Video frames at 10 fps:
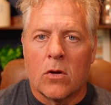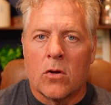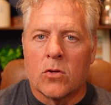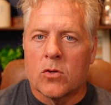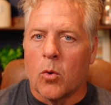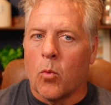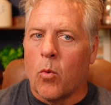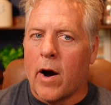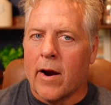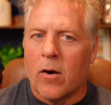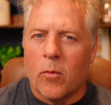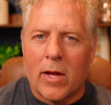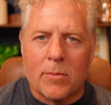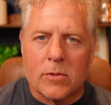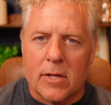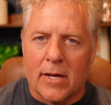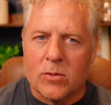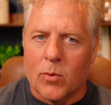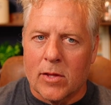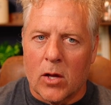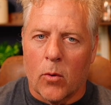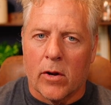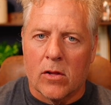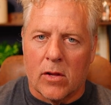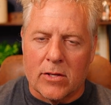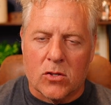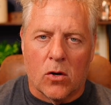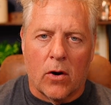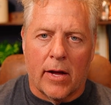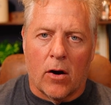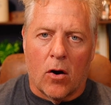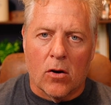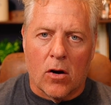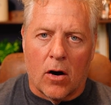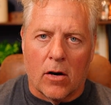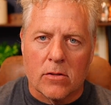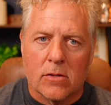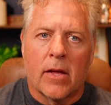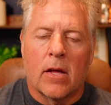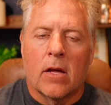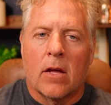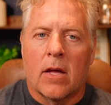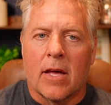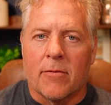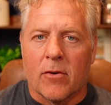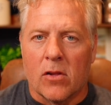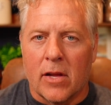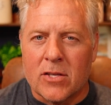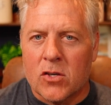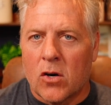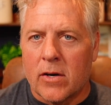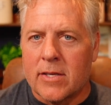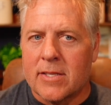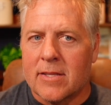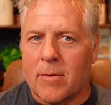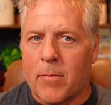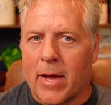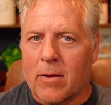So why are we obsessed with lowering cholesterol at all costs? If cholesterol isn't the main